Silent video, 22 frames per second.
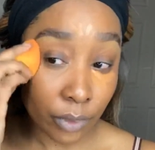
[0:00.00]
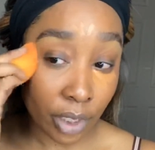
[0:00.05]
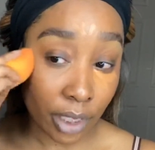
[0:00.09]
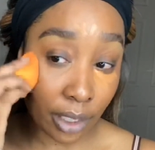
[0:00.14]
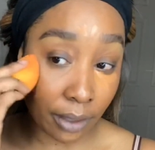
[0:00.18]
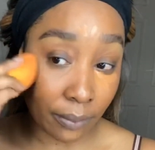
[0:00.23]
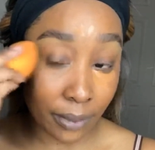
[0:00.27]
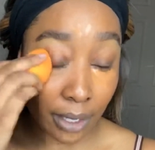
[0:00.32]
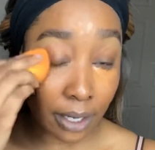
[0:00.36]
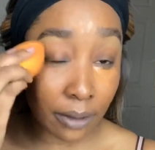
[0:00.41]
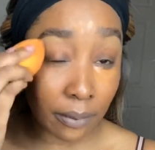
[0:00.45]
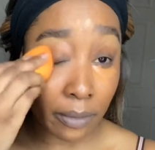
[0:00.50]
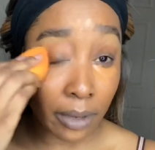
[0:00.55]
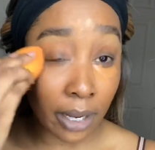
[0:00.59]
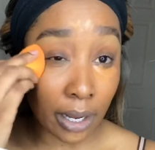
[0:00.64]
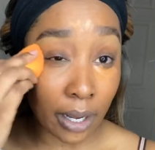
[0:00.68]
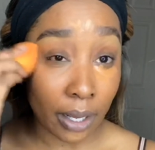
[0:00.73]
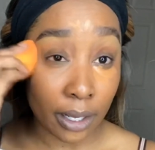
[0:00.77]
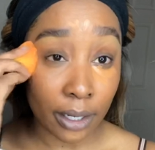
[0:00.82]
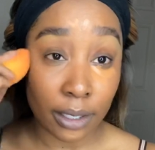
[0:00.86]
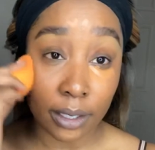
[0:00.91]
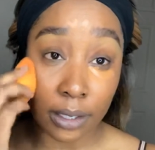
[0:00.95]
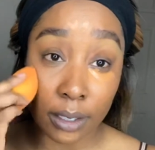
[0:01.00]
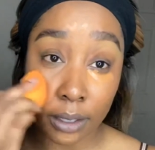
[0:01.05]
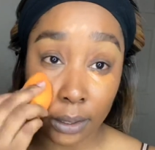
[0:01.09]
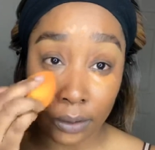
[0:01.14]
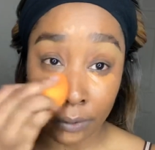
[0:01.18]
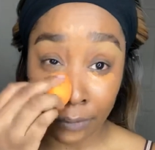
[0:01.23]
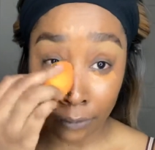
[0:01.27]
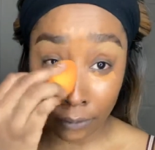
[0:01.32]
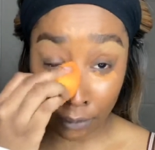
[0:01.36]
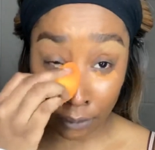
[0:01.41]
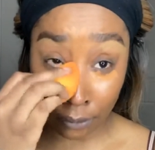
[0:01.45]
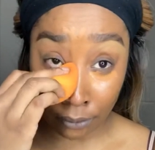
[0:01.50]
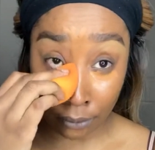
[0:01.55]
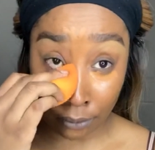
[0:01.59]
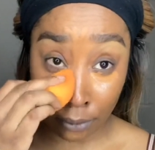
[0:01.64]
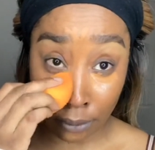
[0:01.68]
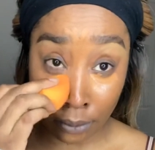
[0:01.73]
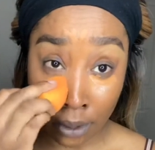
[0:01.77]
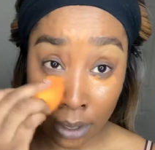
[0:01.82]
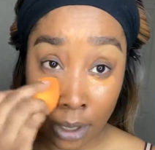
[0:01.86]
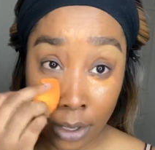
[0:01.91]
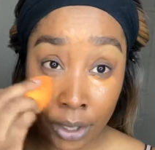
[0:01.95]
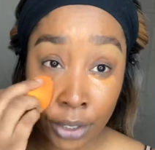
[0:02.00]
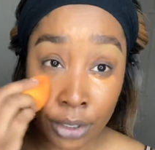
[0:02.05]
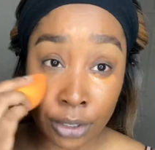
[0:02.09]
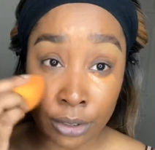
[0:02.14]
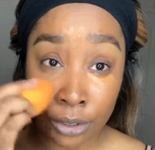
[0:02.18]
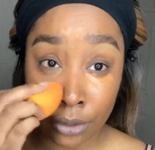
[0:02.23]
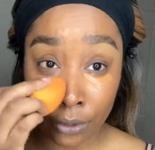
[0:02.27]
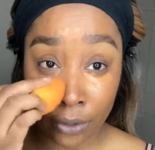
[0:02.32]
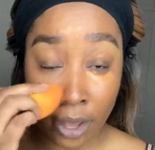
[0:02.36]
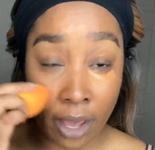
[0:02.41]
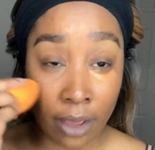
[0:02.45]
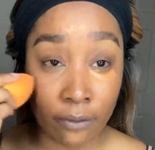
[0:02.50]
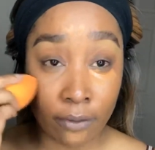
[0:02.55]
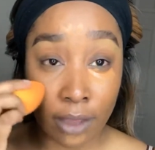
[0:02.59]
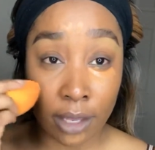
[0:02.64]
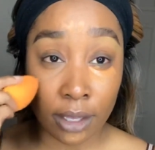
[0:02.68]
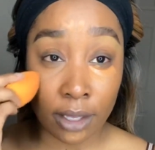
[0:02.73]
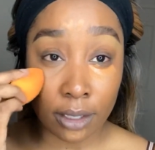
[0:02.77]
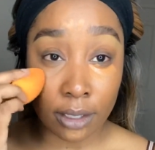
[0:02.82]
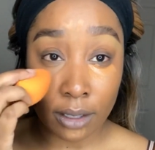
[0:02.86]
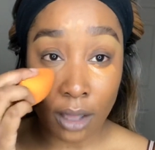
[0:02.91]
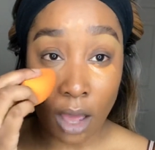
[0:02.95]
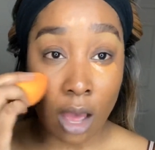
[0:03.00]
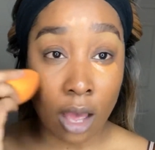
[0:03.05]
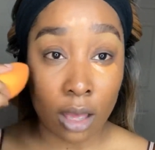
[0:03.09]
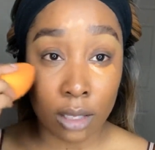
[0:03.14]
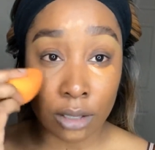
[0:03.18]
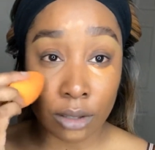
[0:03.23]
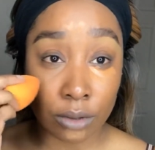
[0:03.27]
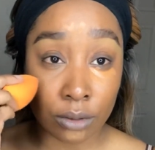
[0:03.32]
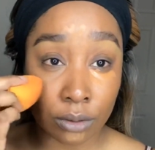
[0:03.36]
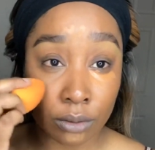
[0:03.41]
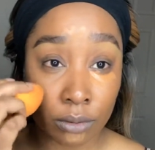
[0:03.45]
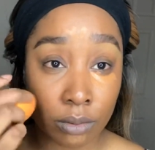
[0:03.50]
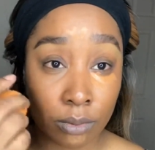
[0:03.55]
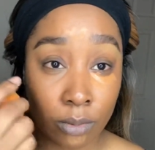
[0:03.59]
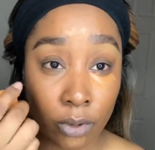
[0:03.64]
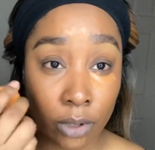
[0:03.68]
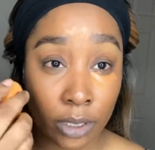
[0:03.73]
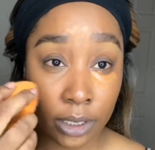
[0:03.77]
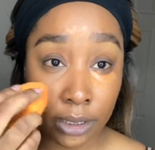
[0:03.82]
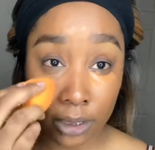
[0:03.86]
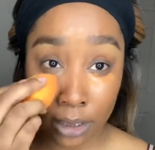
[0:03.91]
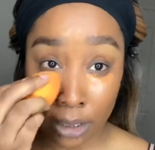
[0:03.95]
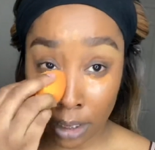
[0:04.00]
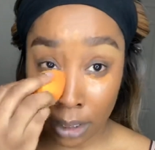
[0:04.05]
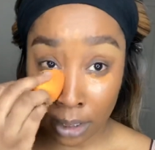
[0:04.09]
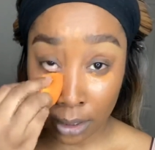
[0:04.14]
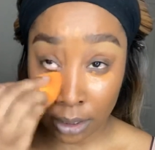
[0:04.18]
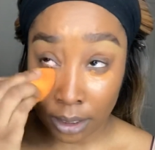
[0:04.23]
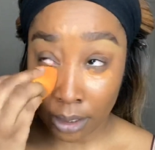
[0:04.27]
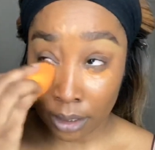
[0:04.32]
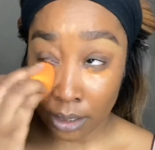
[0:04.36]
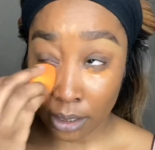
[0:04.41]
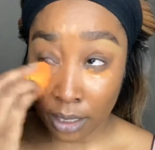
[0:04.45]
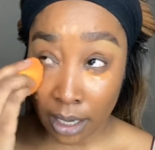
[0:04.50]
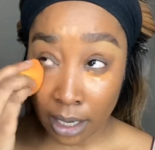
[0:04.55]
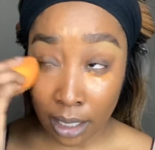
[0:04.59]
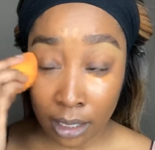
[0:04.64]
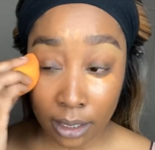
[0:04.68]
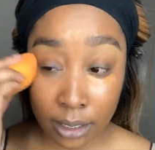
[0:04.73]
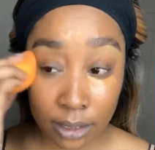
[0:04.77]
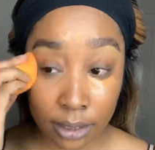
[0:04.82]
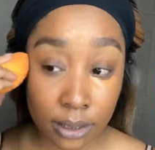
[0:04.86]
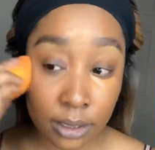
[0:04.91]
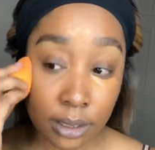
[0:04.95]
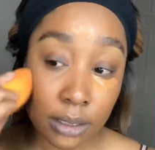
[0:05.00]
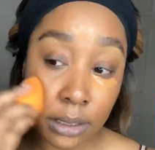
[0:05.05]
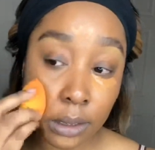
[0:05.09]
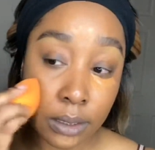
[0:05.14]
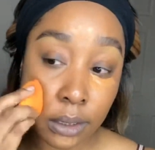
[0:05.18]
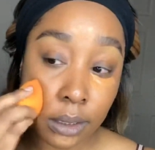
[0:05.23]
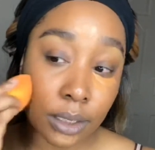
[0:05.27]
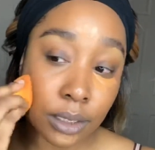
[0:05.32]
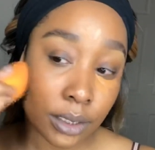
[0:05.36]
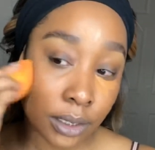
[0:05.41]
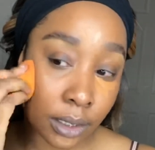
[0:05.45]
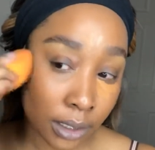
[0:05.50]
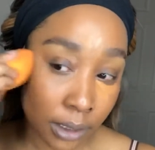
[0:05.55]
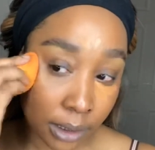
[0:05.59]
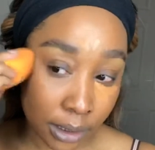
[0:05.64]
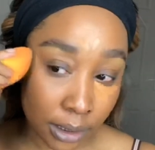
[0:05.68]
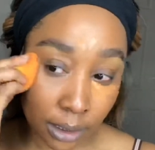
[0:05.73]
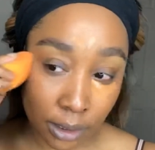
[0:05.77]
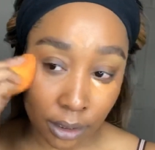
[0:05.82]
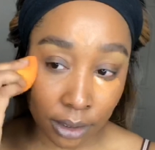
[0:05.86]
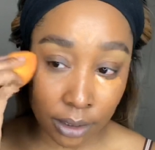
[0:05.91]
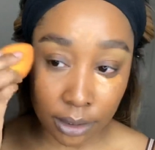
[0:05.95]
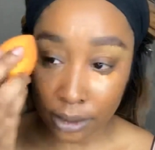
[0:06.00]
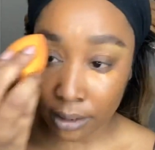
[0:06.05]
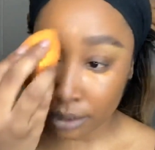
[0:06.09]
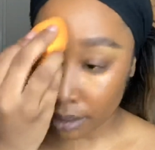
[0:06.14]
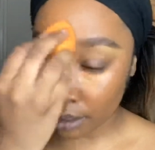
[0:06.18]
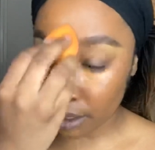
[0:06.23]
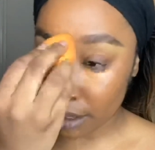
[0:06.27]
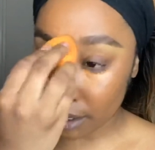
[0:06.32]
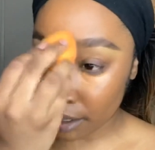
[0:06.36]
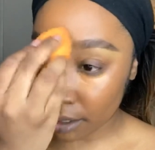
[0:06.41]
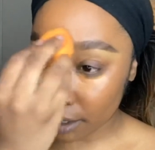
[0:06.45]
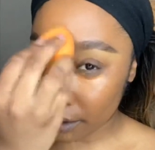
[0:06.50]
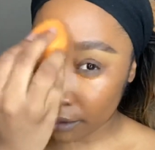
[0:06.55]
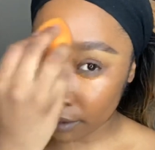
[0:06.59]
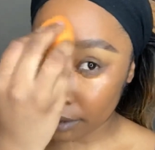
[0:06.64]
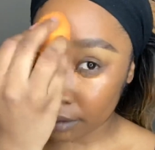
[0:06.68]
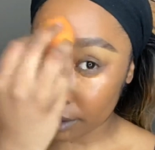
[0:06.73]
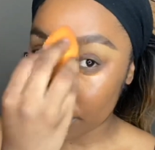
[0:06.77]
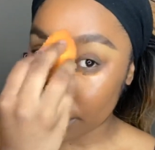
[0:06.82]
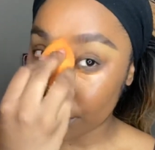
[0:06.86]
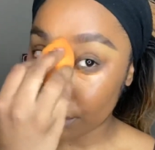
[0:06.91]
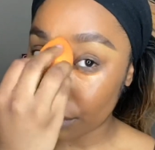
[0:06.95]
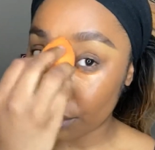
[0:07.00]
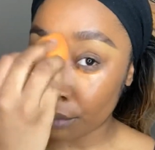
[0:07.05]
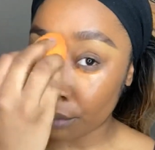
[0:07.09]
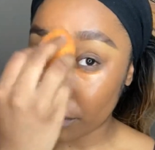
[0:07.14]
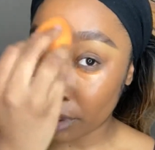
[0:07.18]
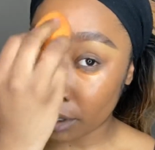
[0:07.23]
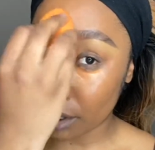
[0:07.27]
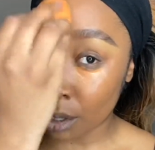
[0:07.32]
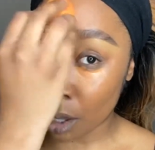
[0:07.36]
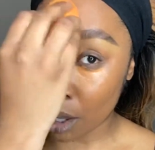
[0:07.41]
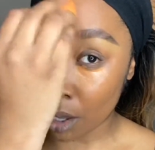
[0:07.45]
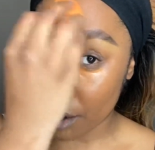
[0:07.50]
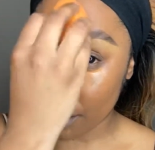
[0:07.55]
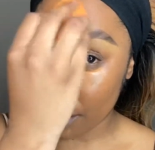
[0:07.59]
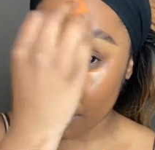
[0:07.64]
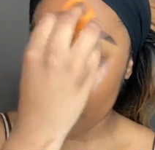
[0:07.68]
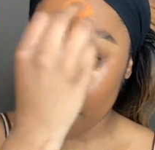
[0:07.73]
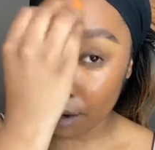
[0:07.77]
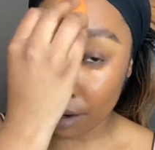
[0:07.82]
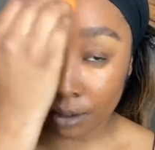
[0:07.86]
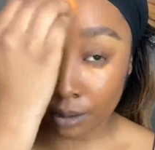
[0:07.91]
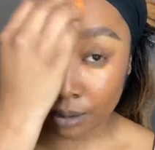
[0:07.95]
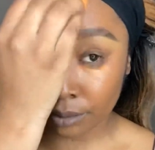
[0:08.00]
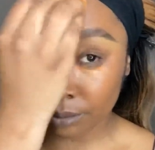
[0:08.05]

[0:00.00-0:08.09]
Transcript: keep that in mind. If you do have like hollow points underneath your eyes, just let your concealer sit there just a little bit longer.